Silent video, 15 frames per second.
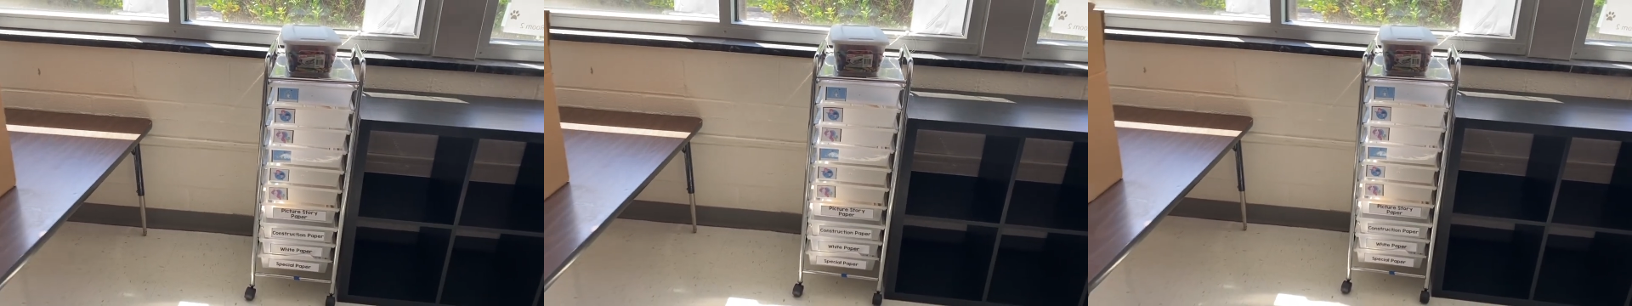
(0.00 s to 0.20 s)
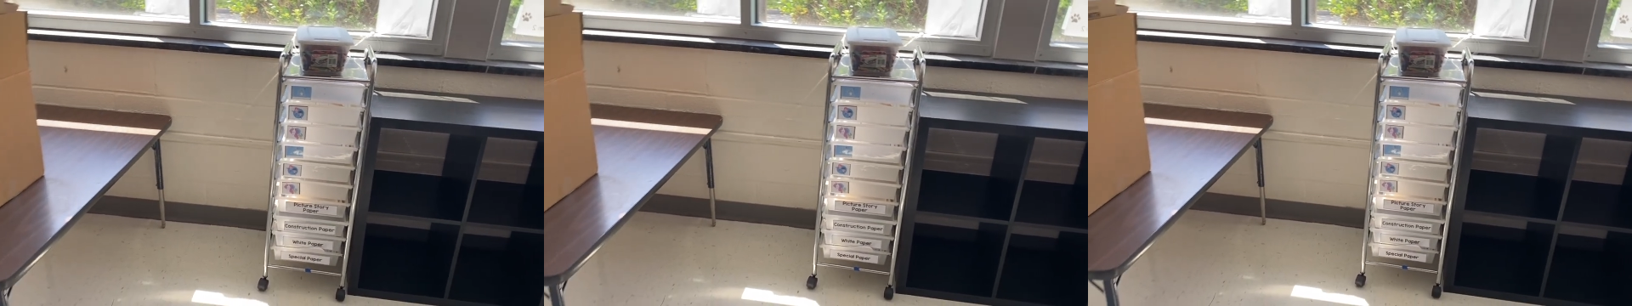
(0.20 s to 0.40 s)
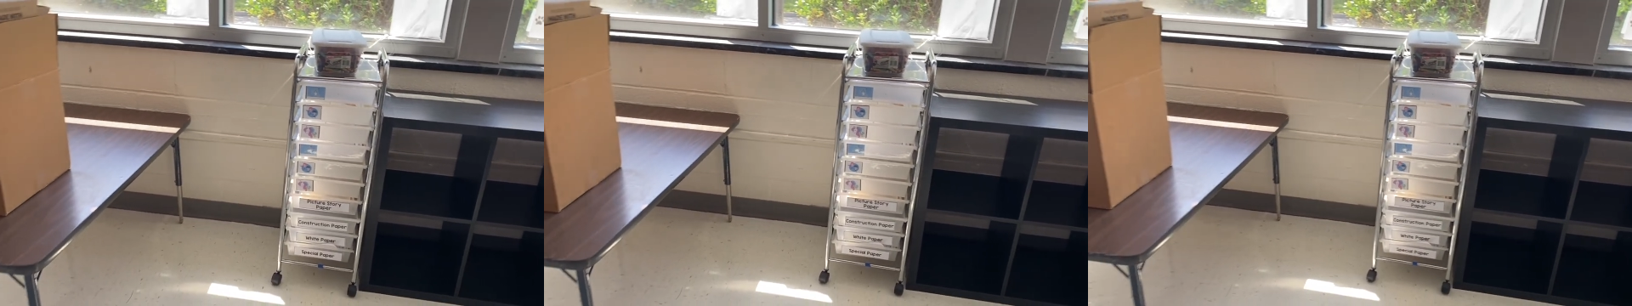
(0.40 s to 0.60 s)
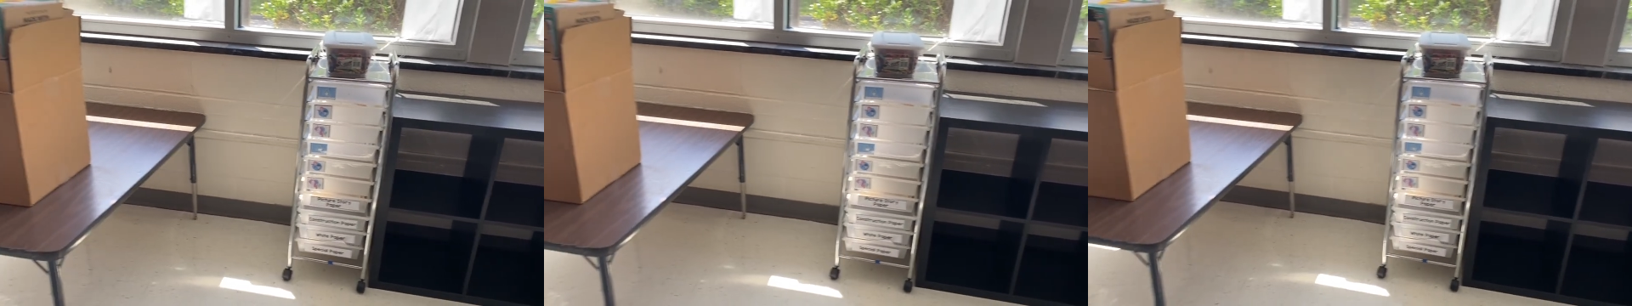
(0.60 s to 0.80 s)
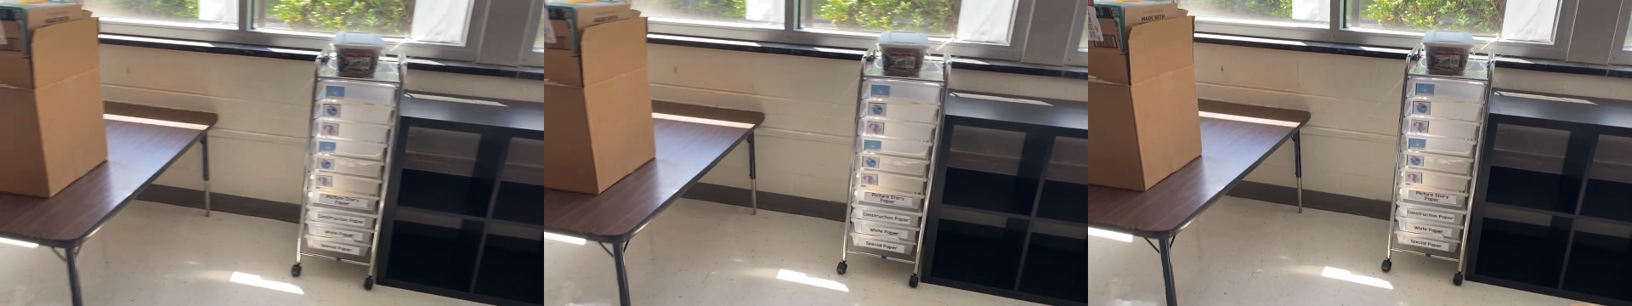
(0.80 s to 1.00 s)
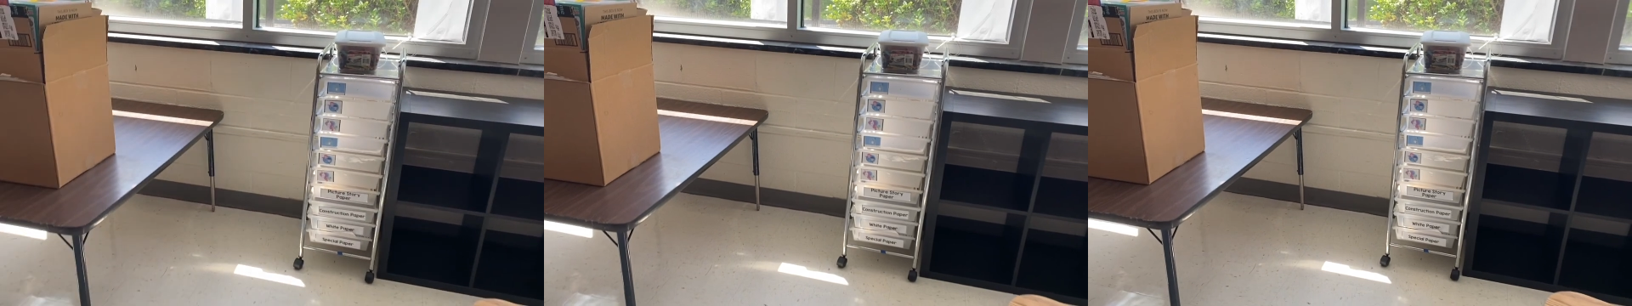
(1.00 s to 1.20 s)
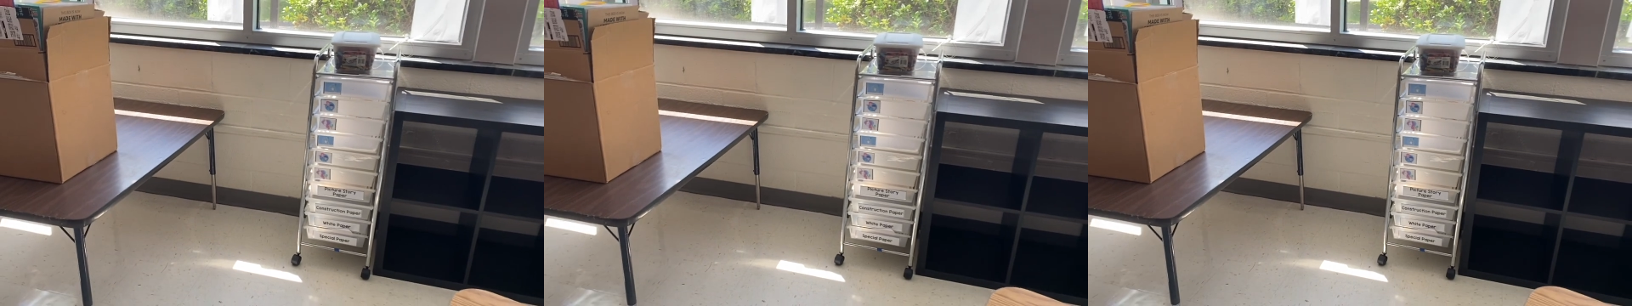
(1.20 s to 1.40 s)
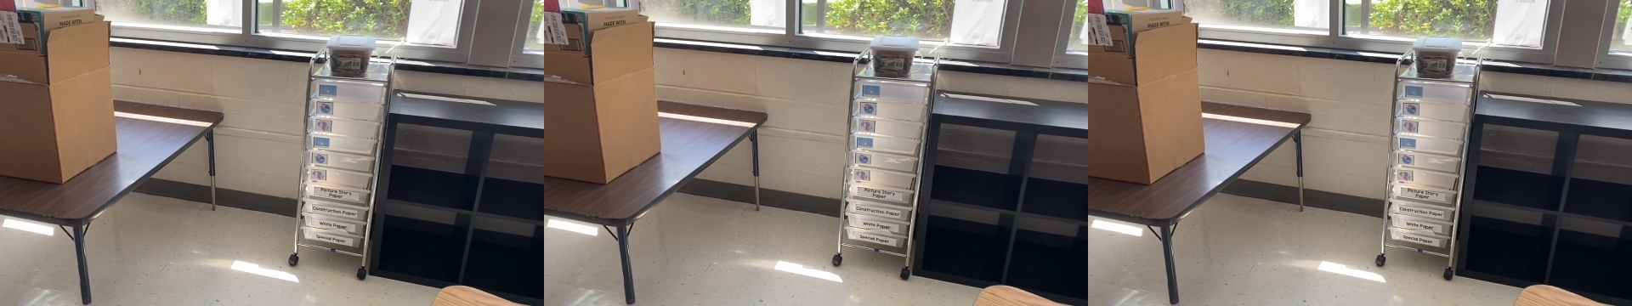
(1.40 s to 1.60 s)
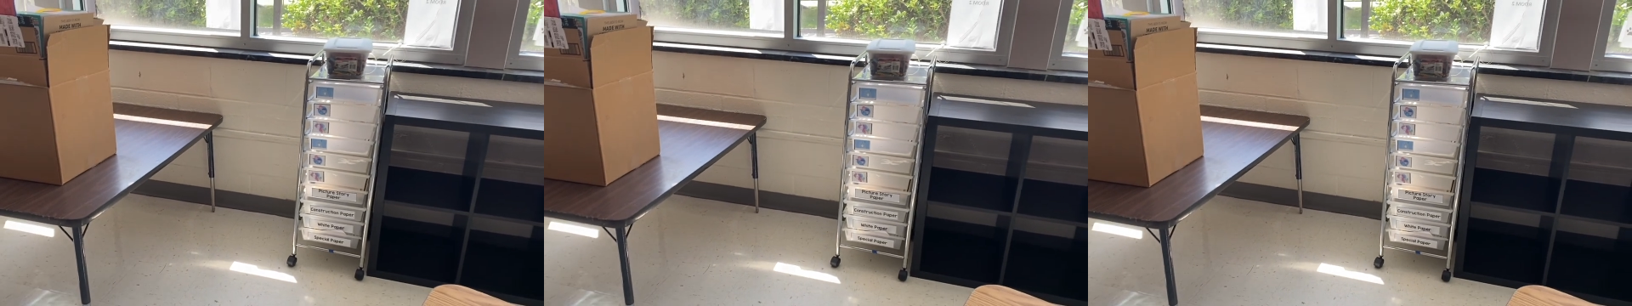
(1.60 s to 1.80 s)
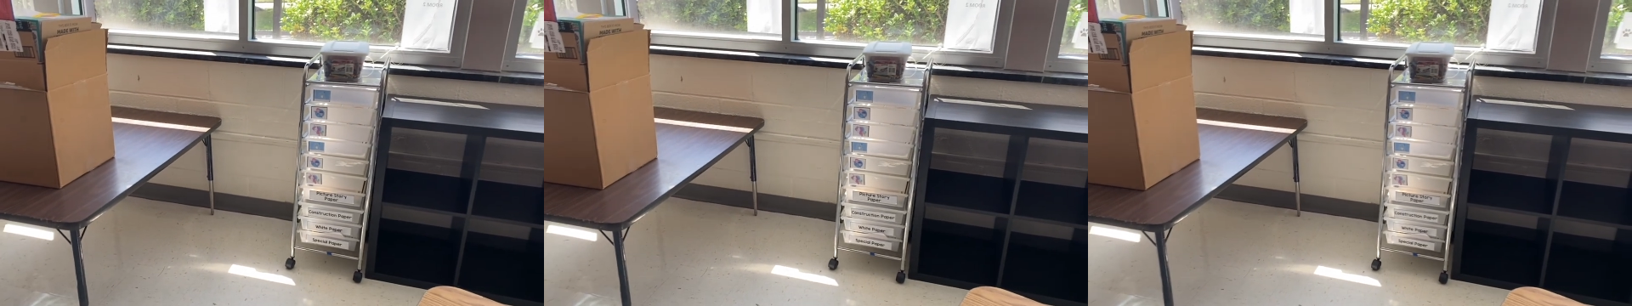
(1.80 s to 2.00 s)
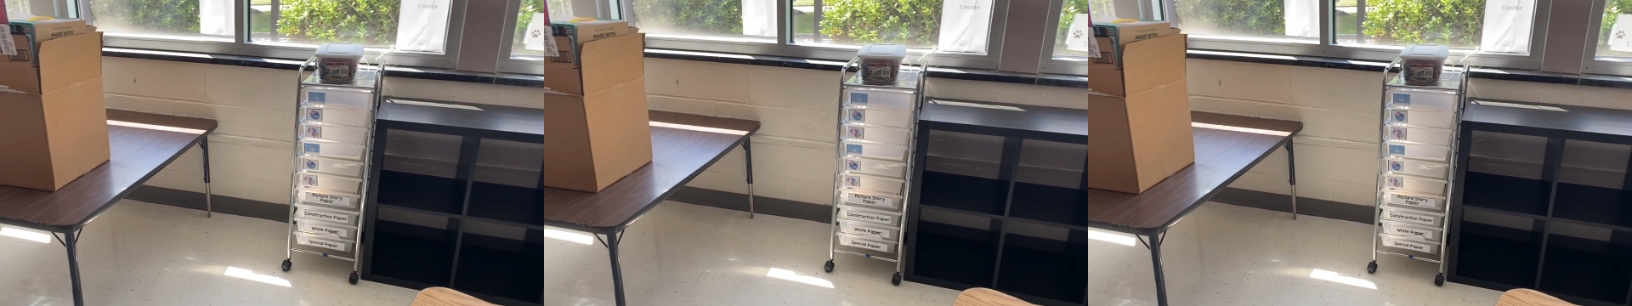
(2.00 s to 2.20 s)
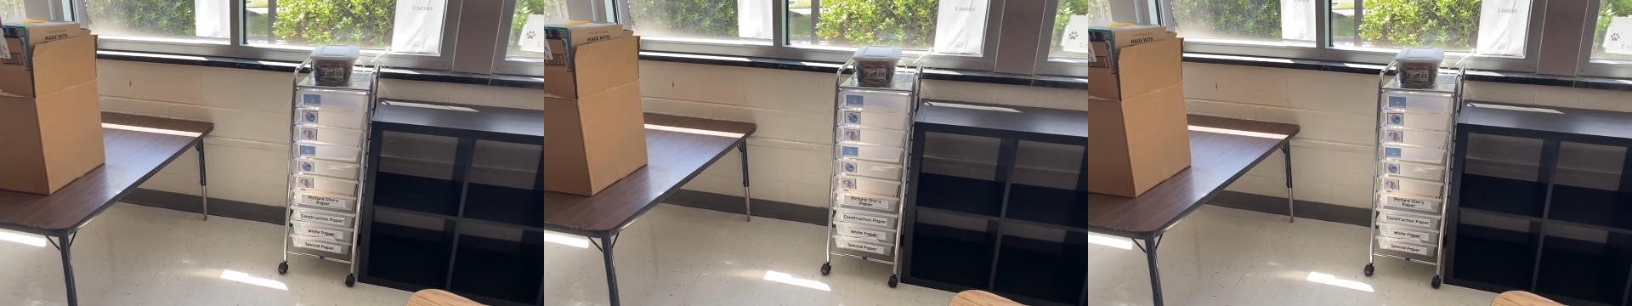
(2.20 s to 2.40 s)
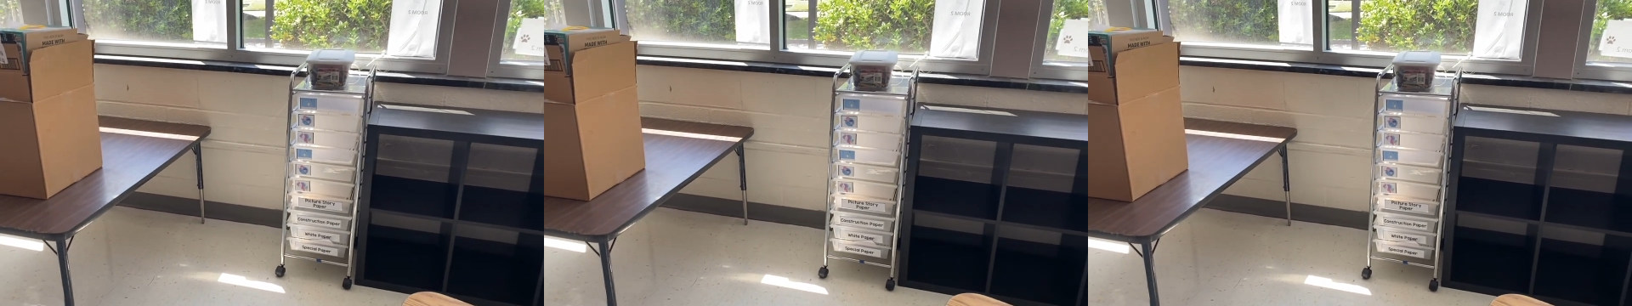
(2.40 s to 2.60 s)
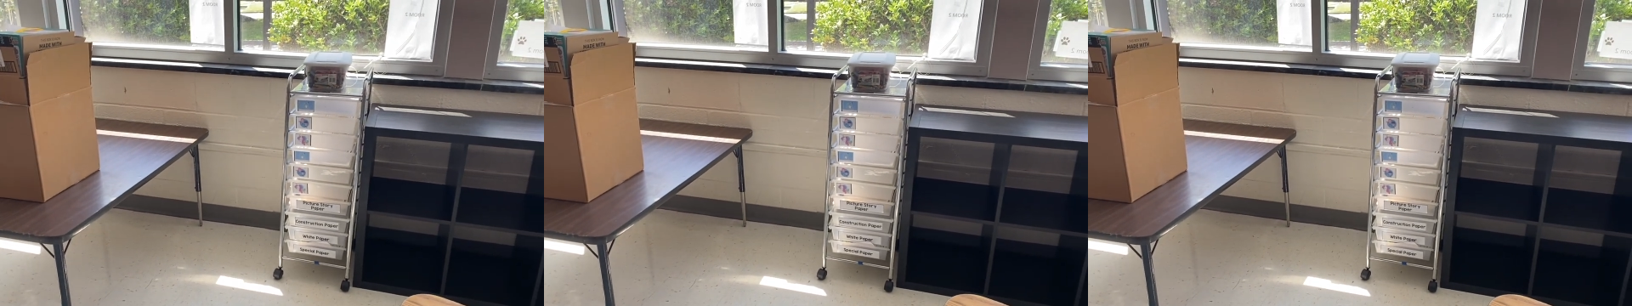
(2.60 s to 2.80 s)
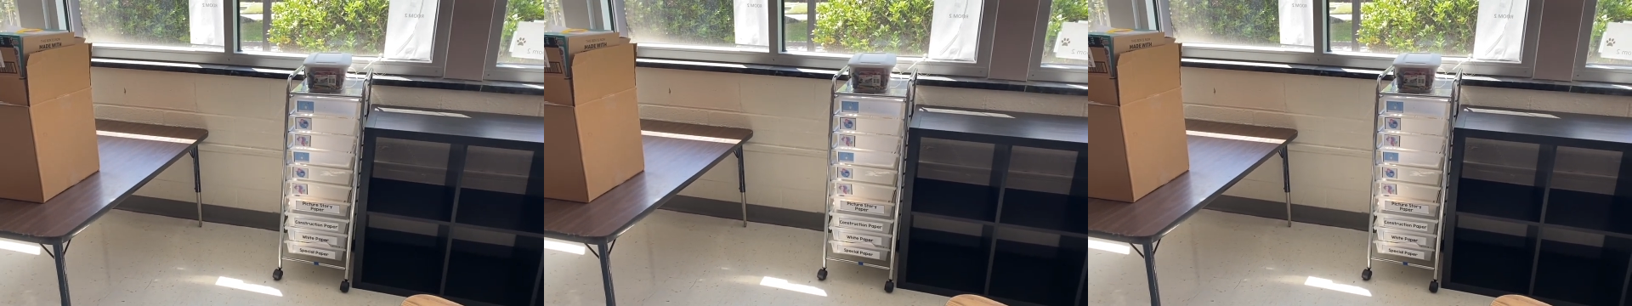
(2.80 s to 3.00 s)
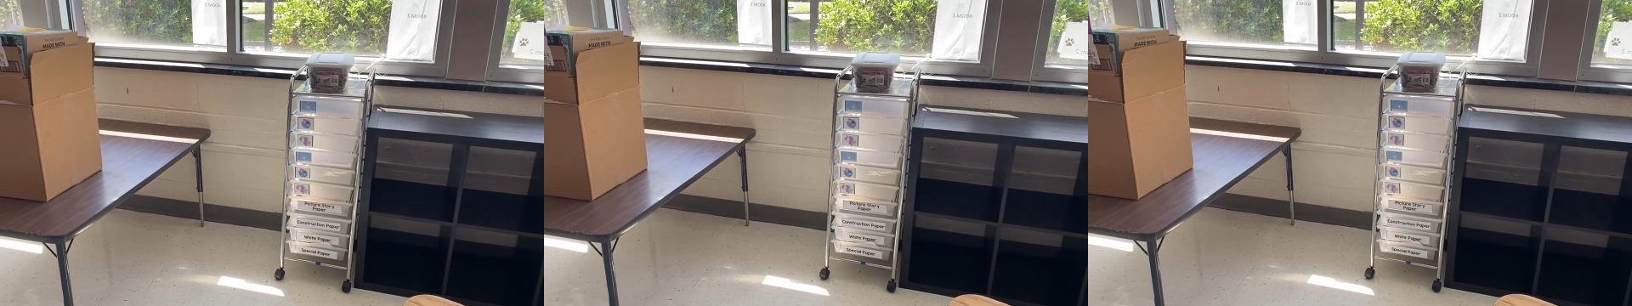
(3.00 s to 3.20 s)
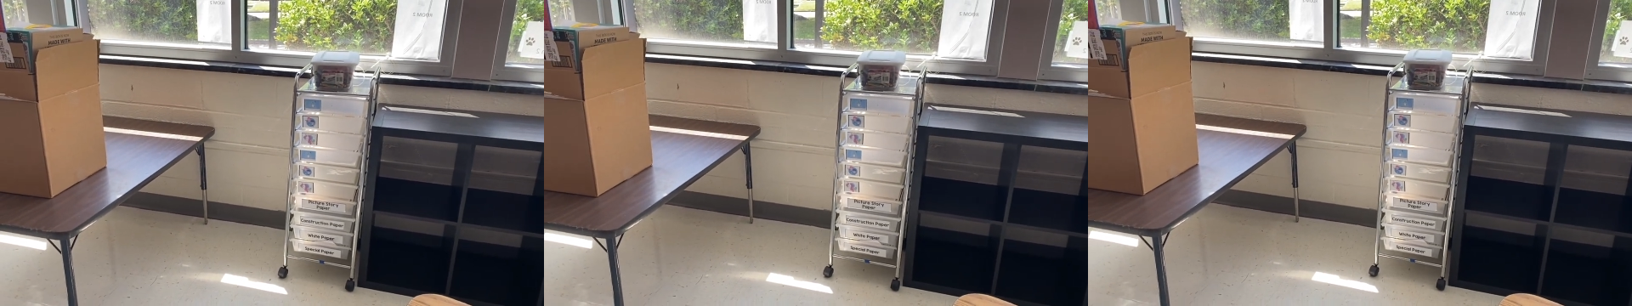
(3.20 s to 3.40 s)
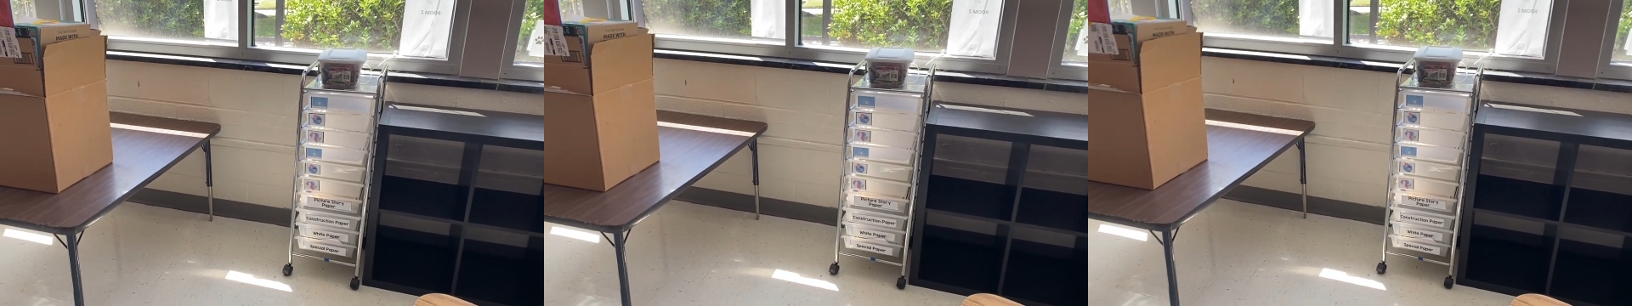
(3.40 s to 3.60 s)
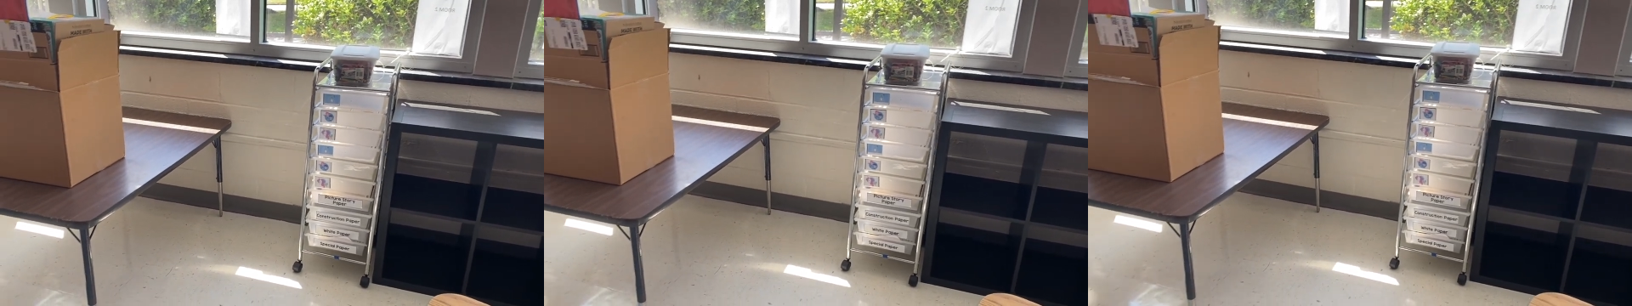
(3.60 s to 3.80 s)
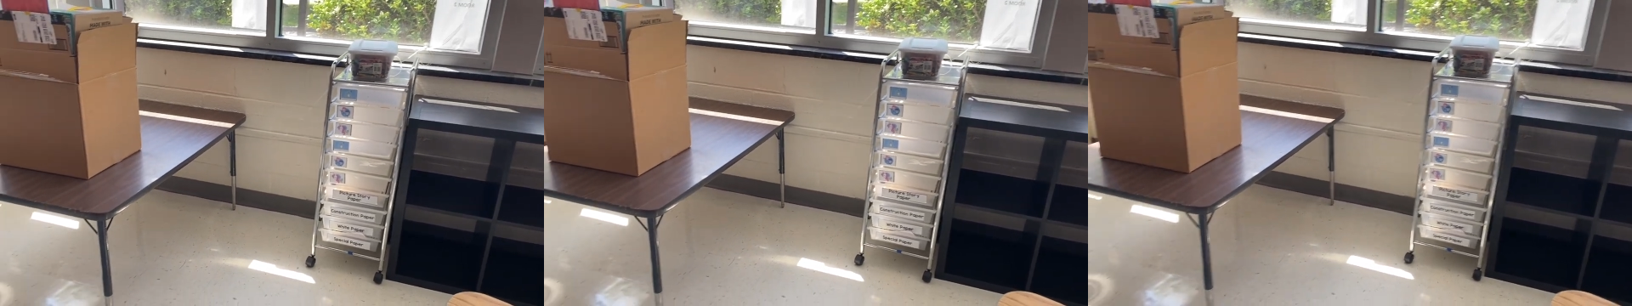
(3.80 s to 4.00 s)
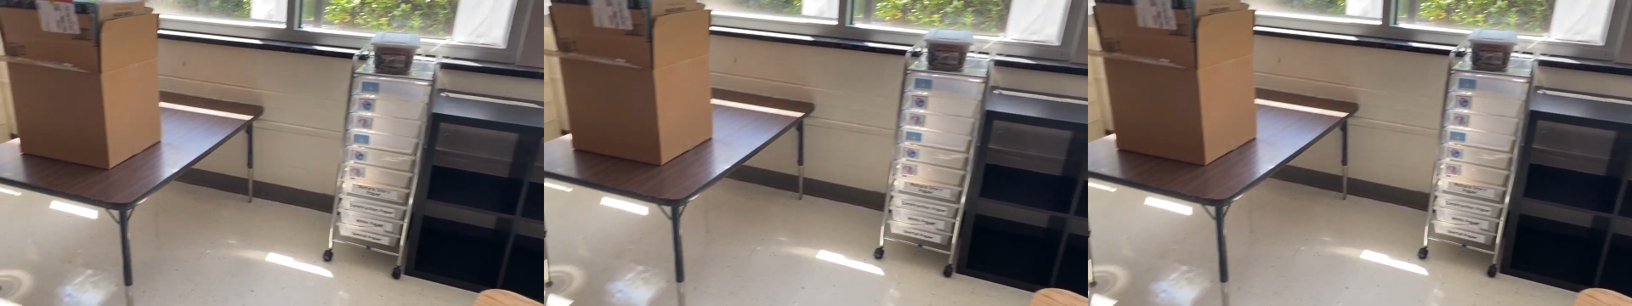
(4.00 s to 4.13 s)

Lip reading: Nobody's mouth can be seen.